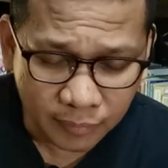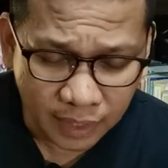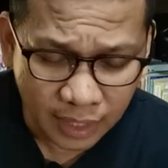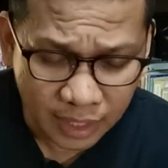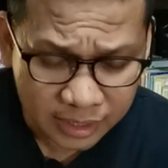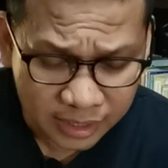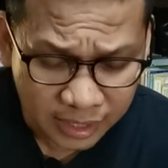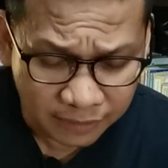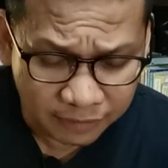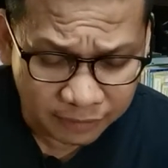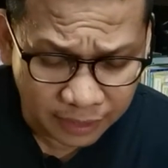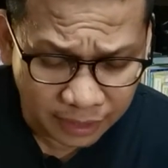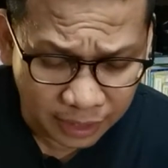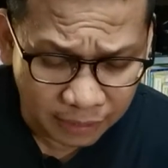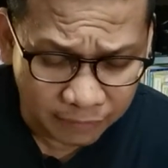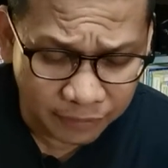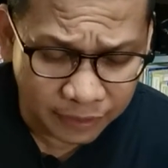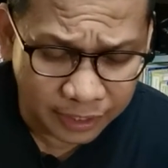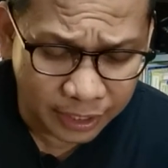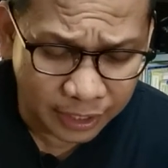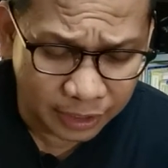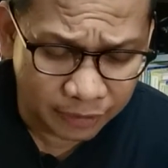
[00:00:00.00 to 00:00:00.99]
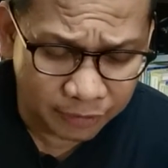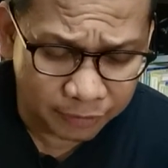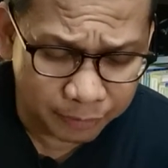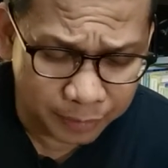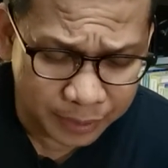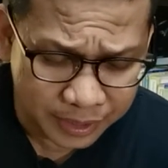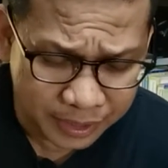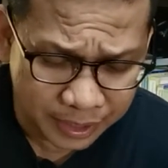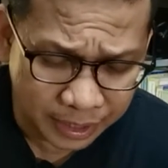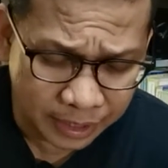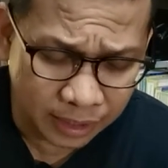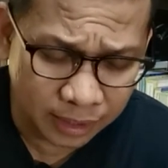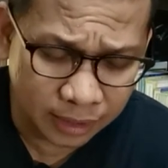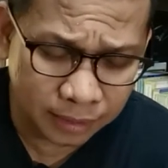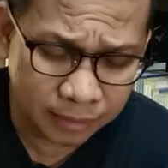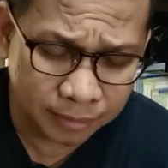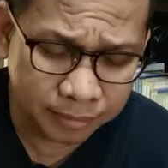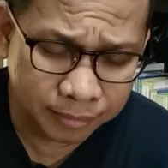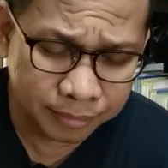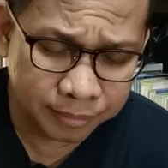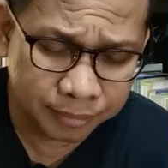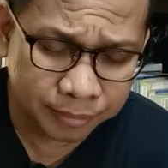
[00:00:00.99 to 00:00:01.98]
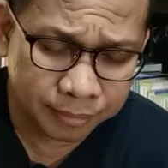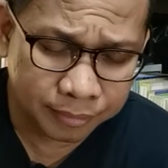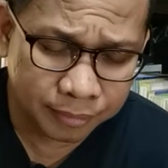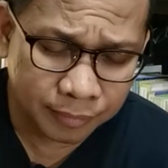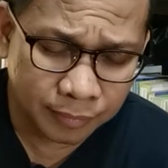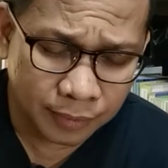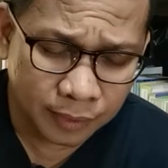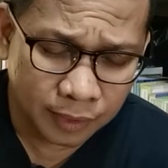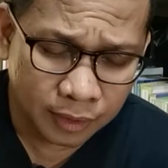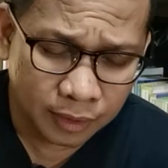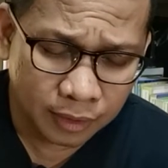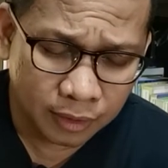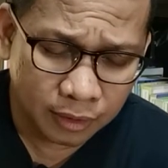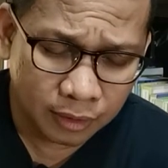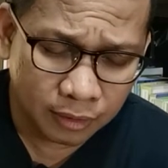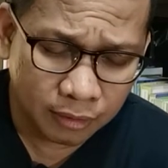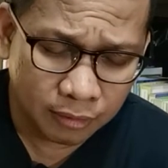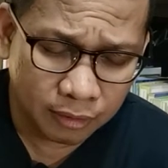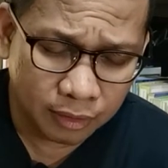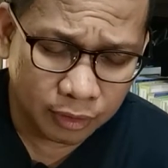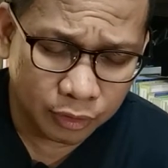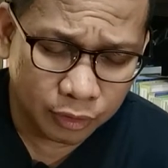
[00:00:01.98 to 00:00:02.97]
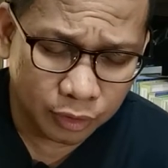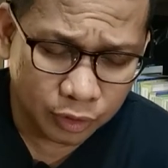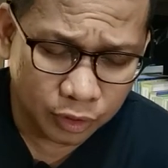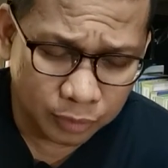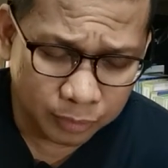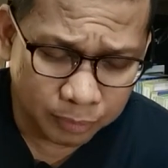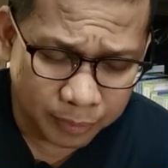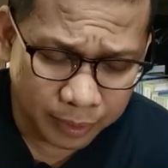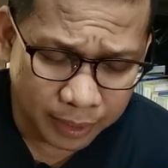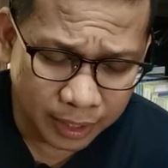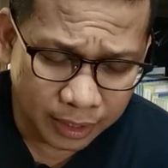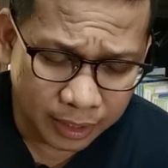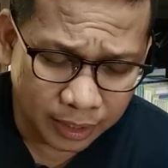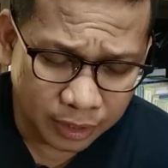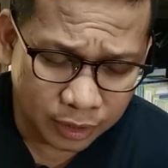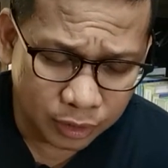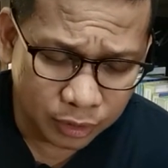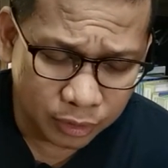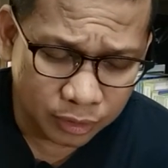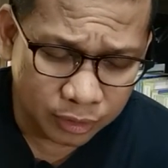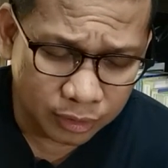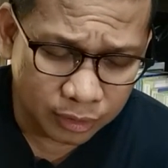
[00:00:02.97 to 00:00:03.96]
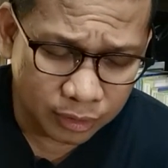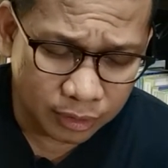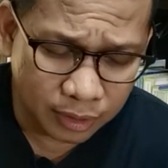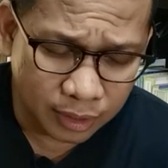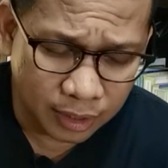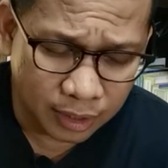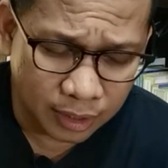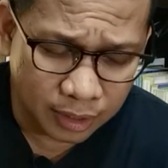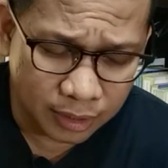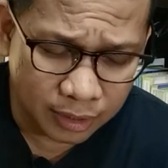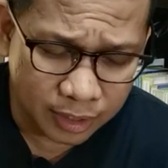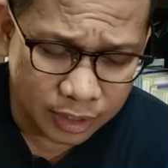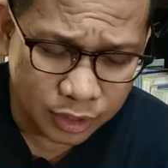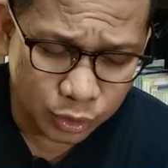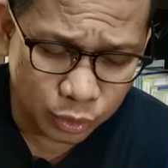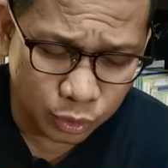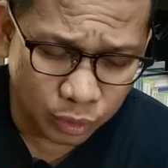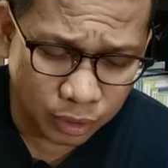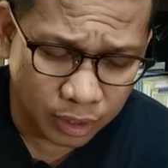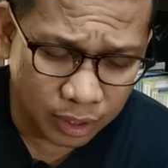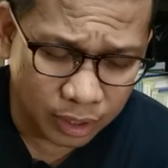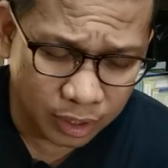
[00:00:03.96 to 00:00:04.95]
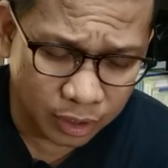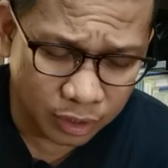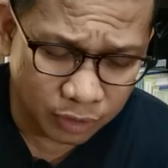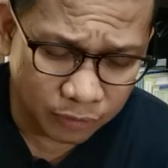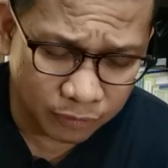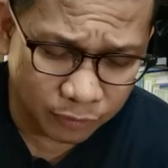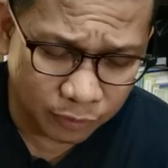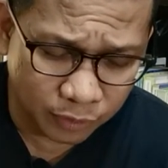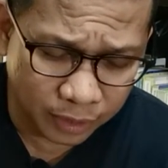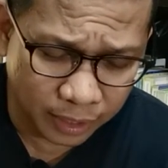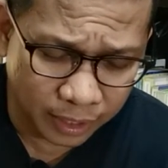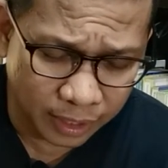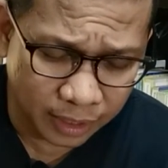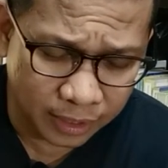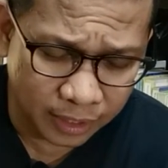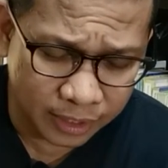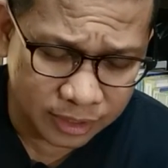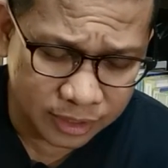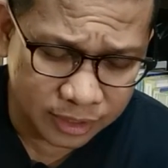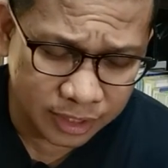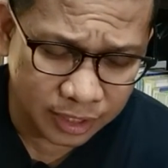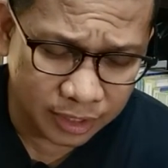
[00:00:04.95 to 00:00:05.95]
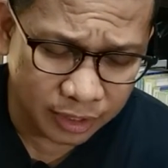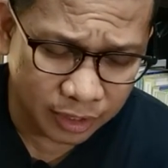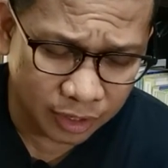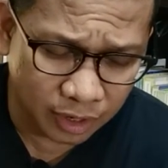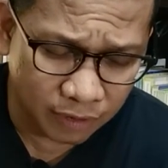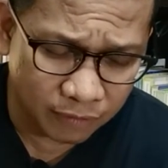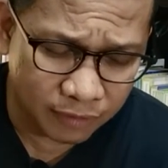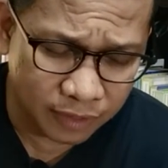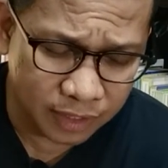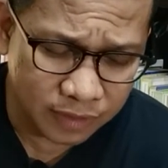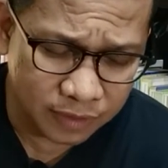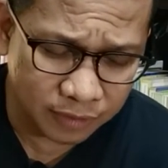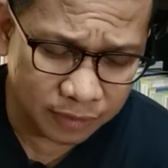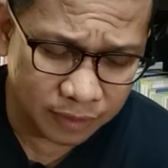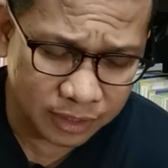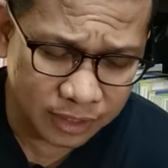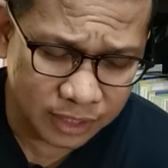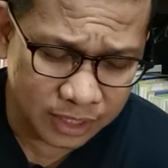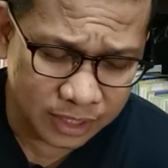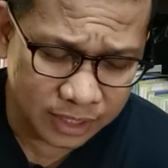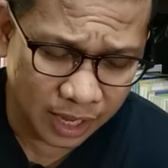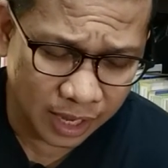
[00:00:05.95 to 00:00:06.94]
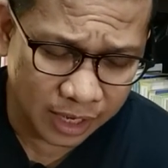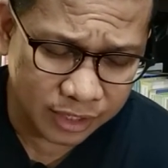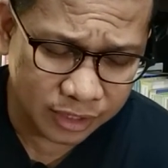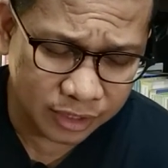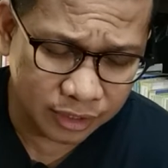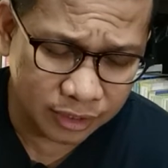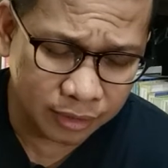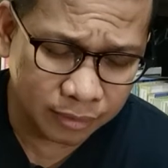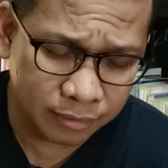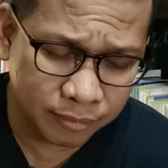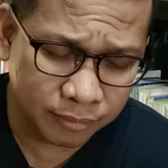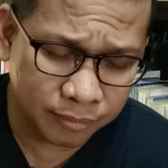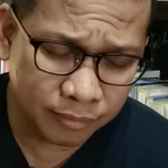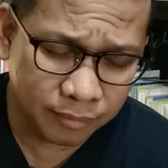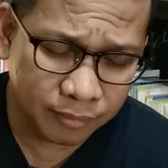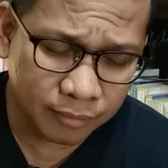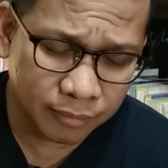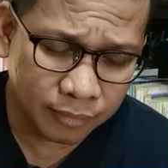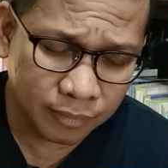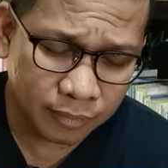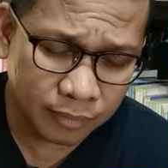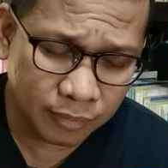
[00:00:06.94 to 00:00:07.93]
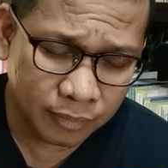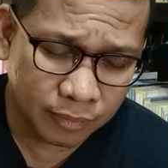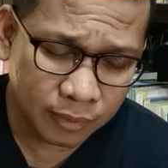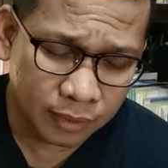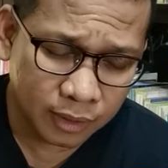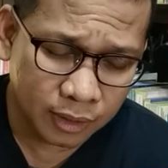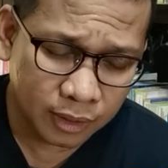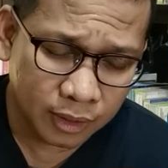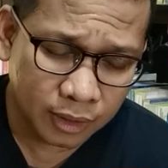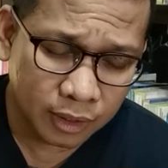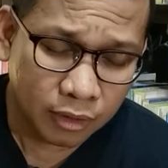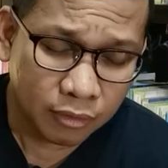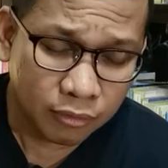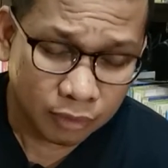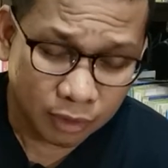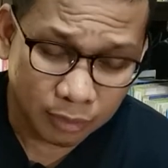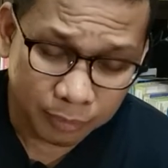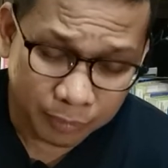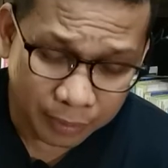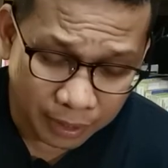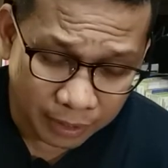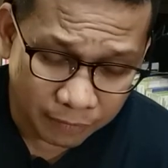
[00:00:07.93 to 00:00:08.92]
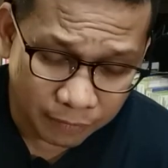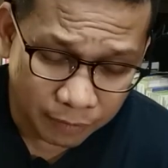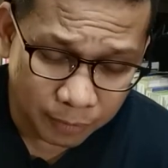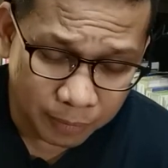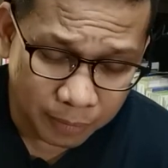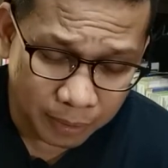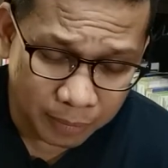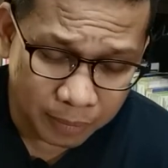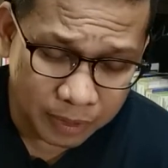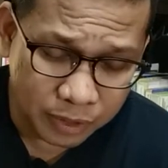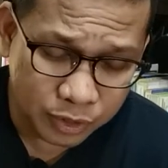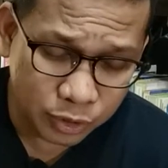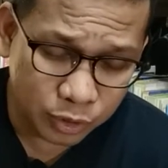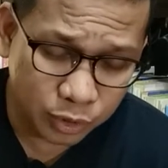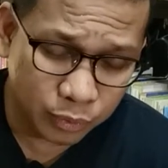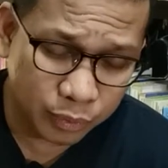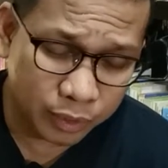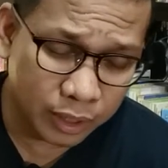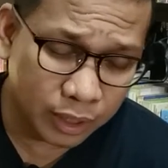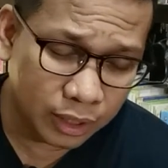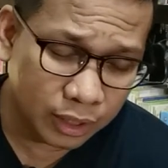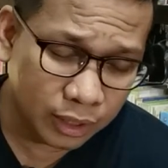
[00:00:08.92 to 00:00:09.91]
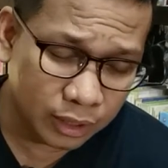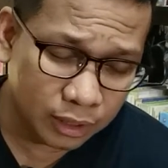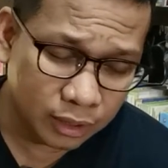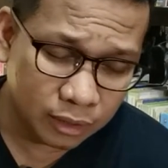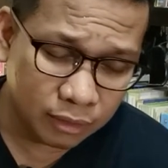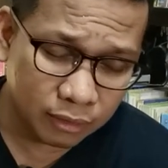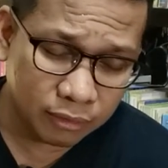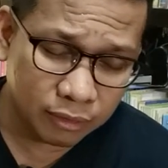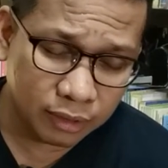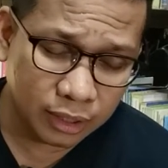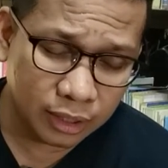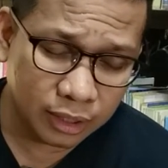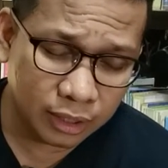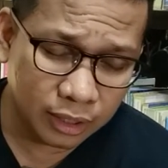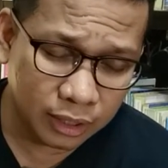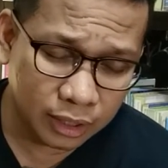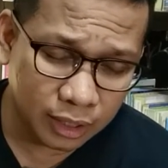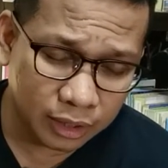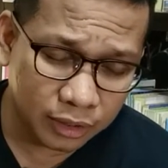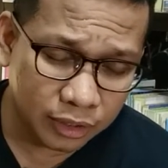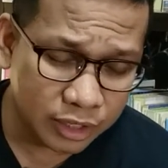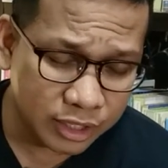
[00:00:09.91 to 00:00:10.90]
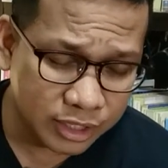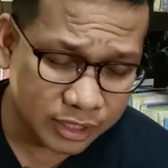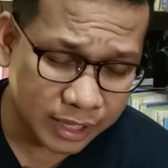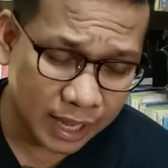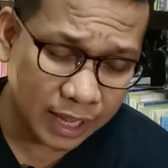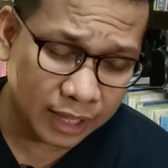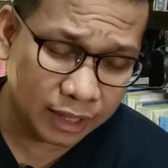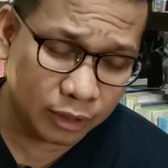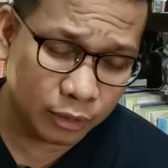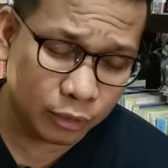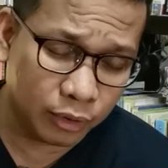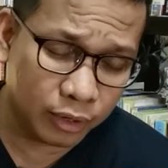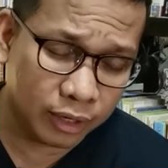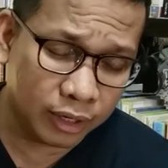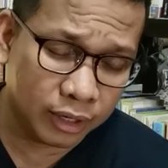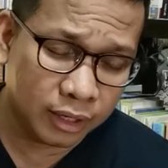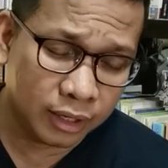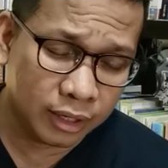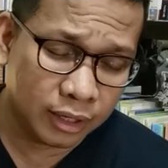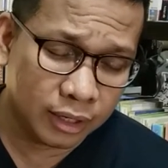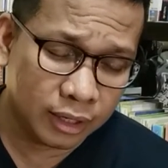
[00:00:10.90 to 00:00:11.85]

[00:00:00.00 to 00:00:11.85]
a safe delivery of Michelle. Continue to pray that you'd restore her to full health as she recovers from the C-section. We pray for baby Zoe. We understand, Lord,